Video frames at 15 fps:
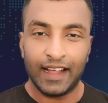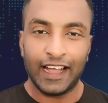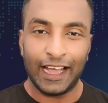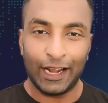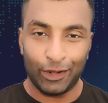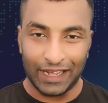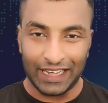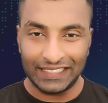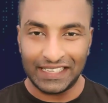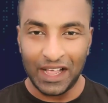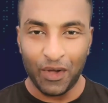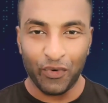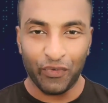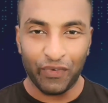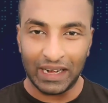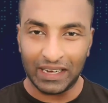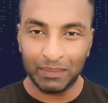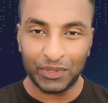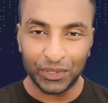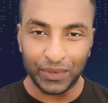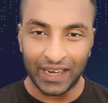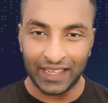Hello guys,
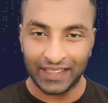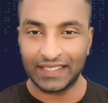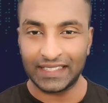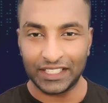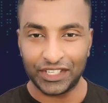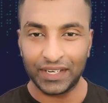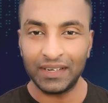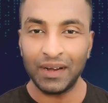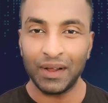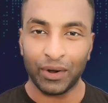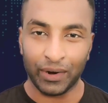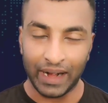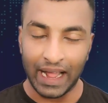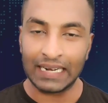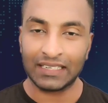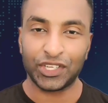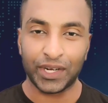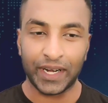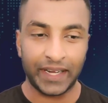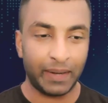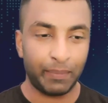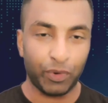welcome to another session on answer
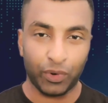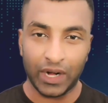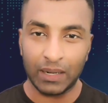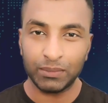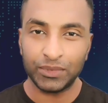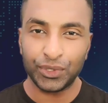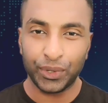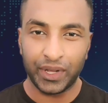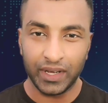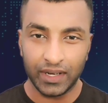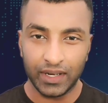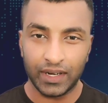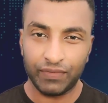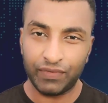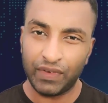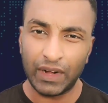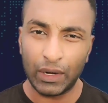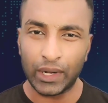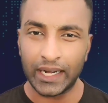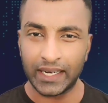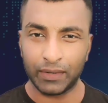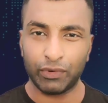writing program. So here we will
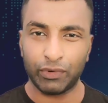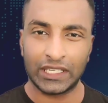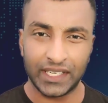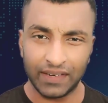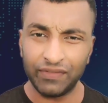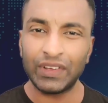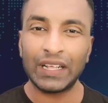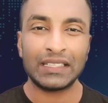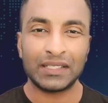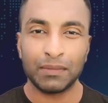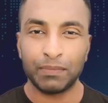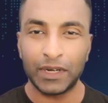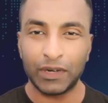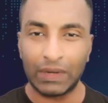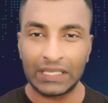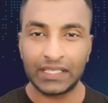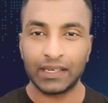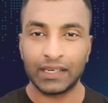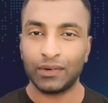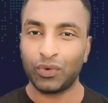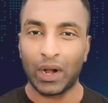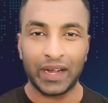look at a question, very simple
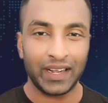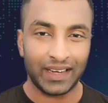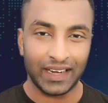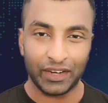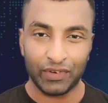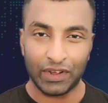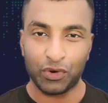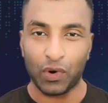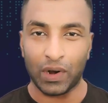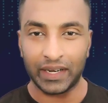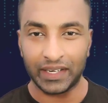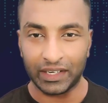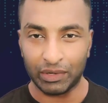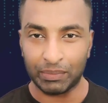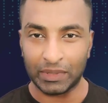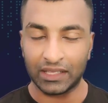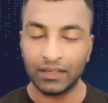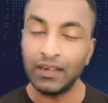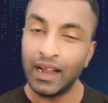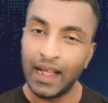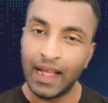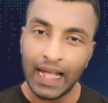question, quantitative and qualitative
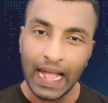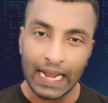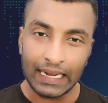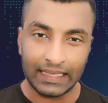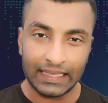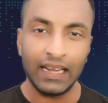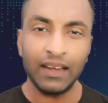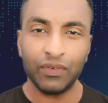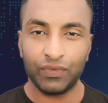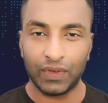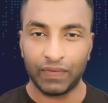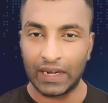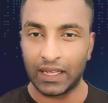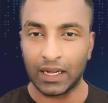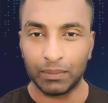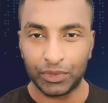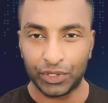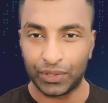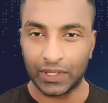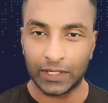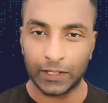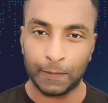method, and then we will come
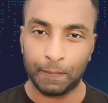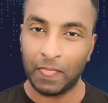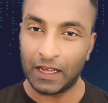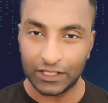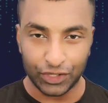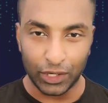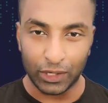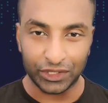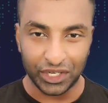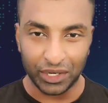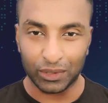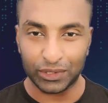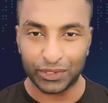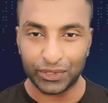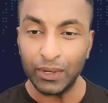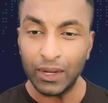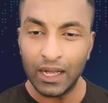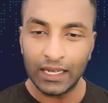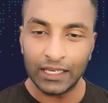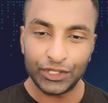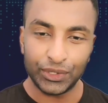to the solution also.